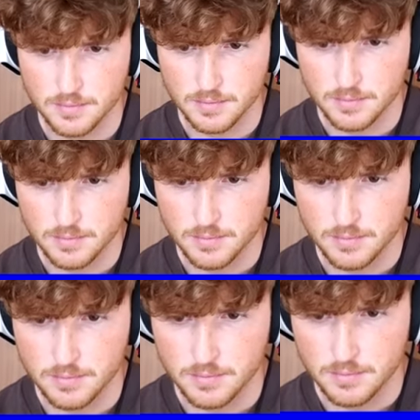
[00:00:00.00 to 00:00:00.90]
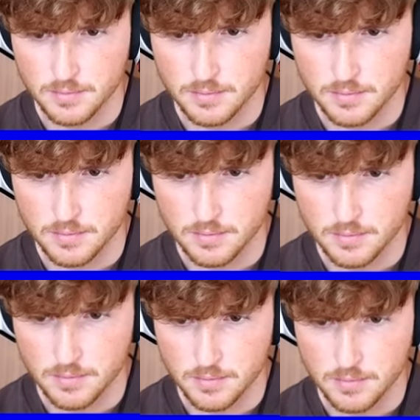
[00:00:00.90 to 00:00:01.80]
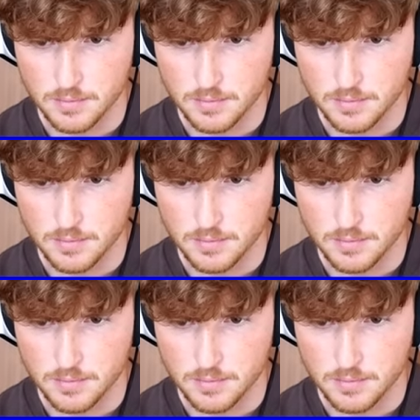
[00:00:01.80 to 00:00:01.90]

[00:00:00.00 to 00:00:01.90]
(no one is talking)